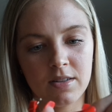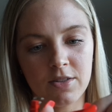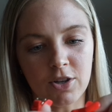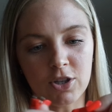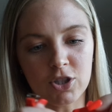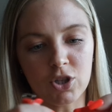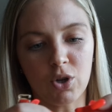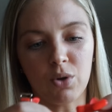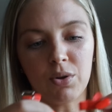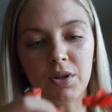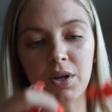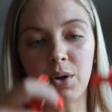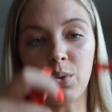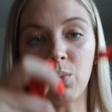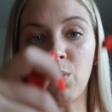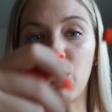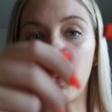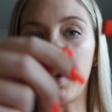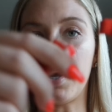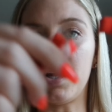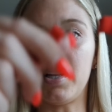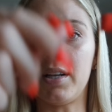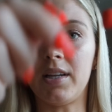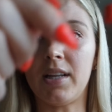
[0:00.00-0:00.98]
there's only
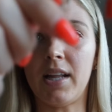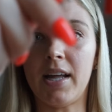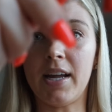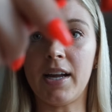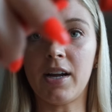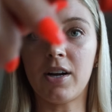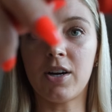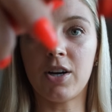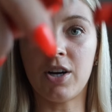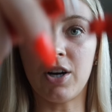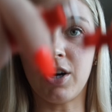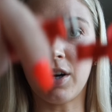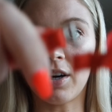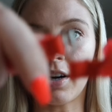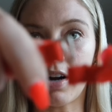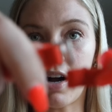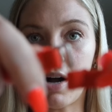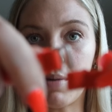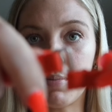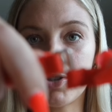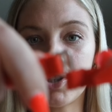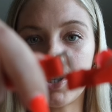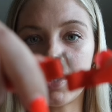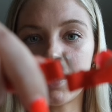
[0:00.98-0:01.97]
one like hook
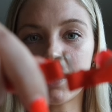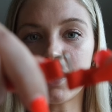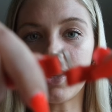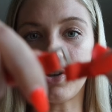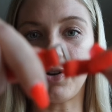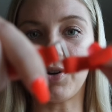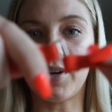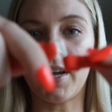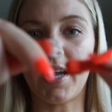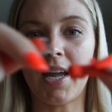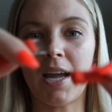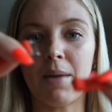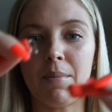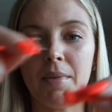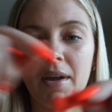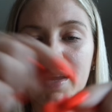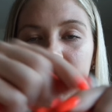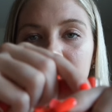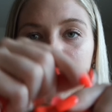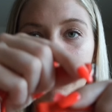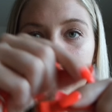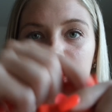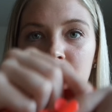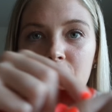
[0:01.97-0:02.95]
option, so you can't
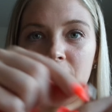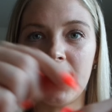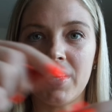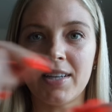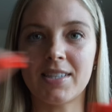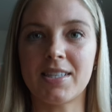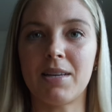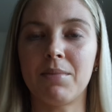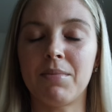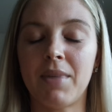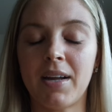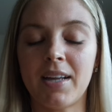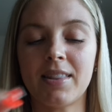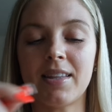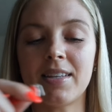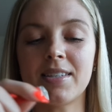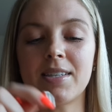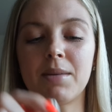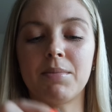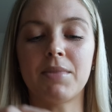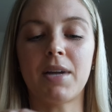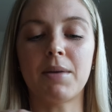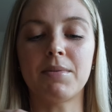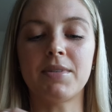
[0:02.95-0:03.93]
make it, you know, like
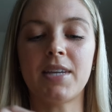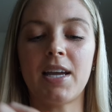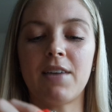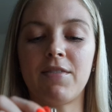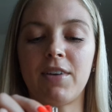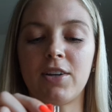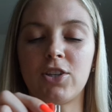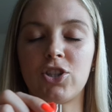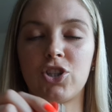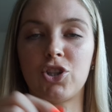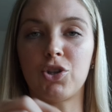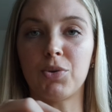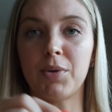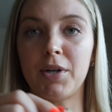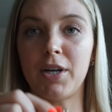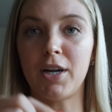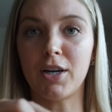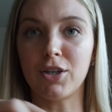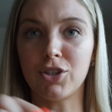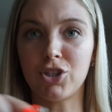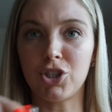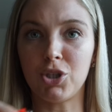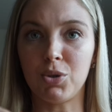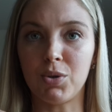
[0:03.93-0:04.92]
sometimes they have like 3
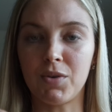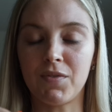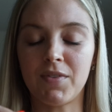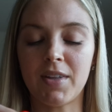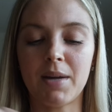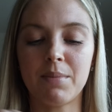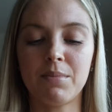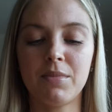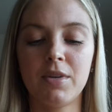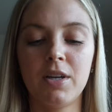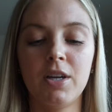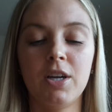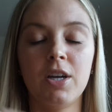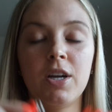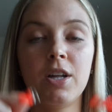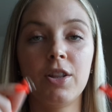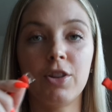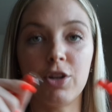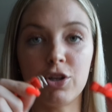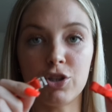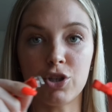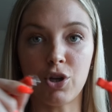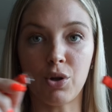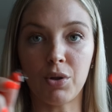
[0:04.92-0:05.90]
or 2 of them.
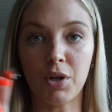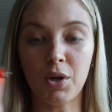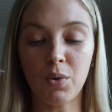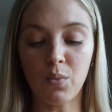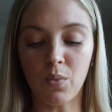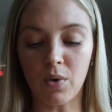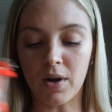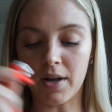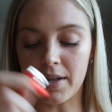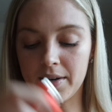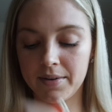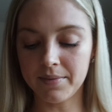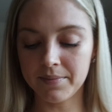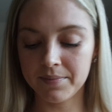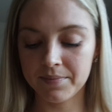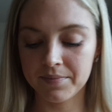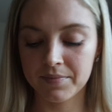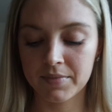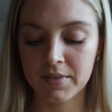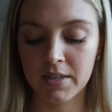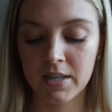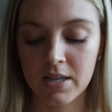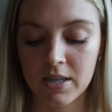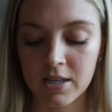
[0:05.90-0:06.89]
There's only one.
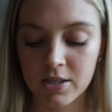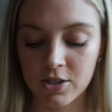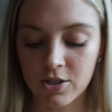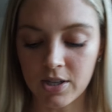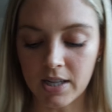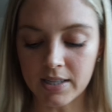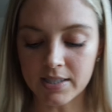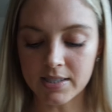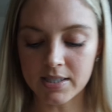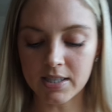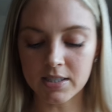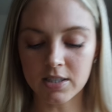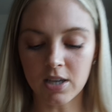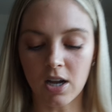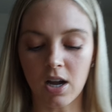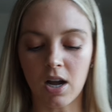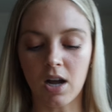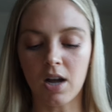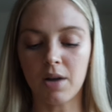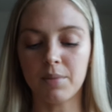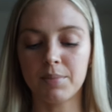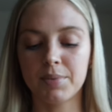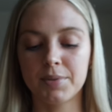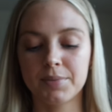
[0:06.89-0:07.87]
So that's the
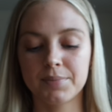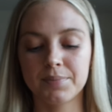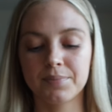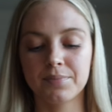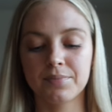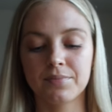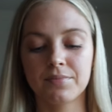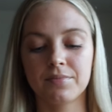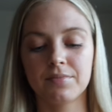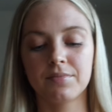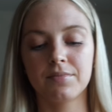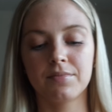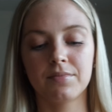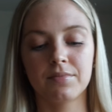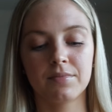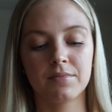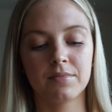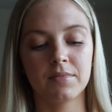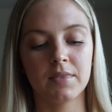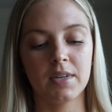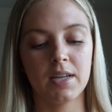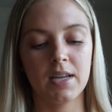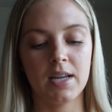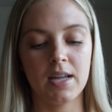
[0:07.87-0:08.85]
top.
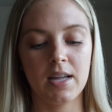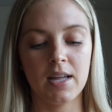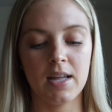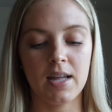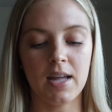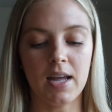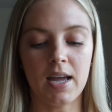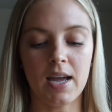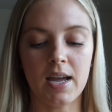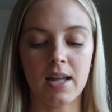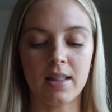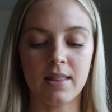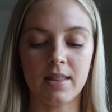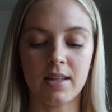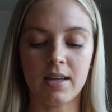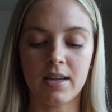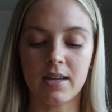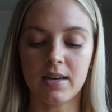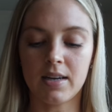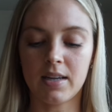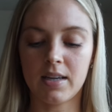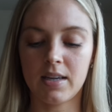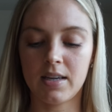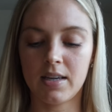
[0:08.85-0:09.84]
And
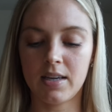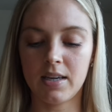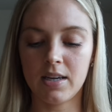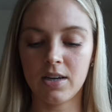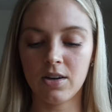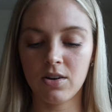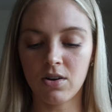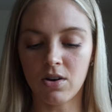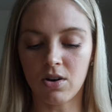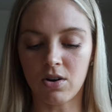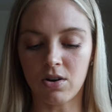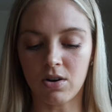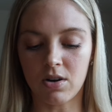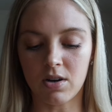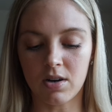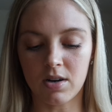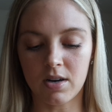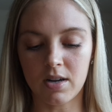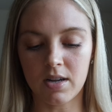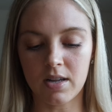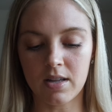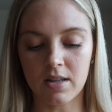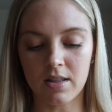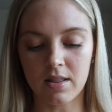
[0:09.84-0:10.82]
then here
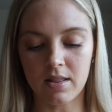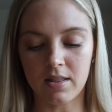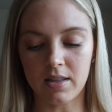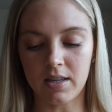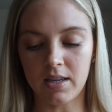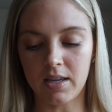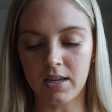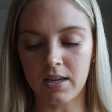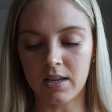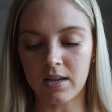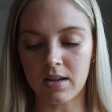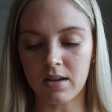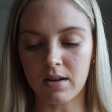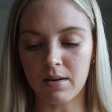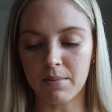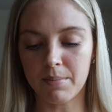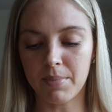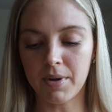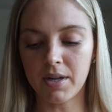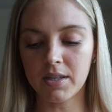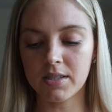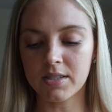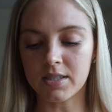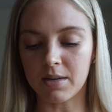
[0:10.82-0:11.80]
are
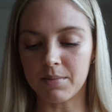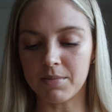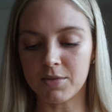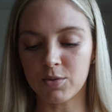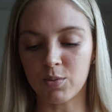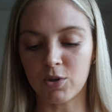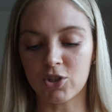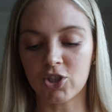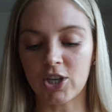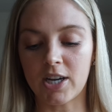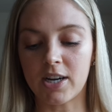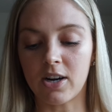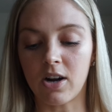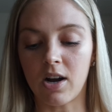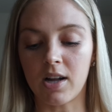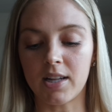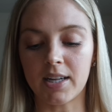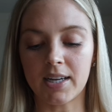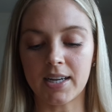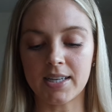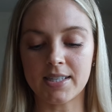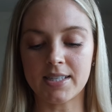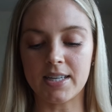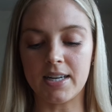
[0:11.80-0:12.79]
the bottoms, which I got,
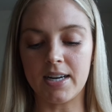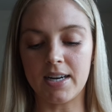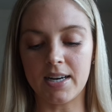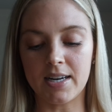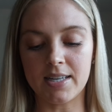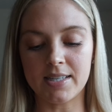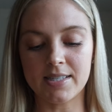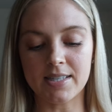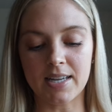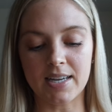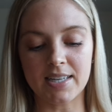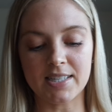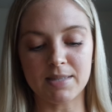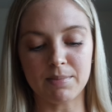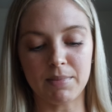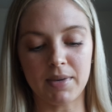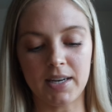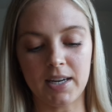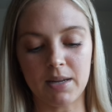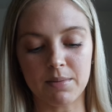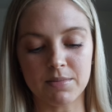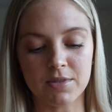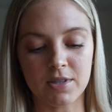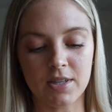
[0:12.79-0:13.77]
like I said, in a size
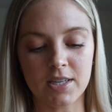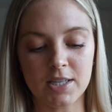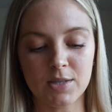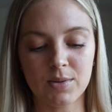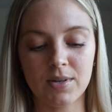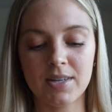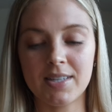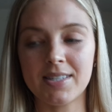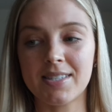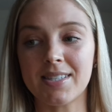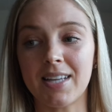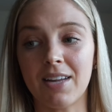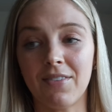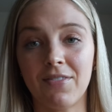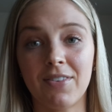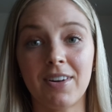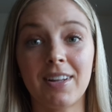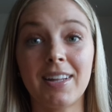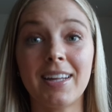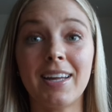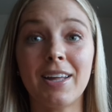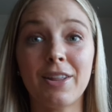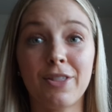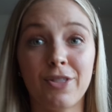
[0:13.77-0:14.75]
medium. So this one is
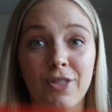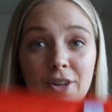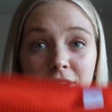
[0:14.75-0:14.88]
definitely a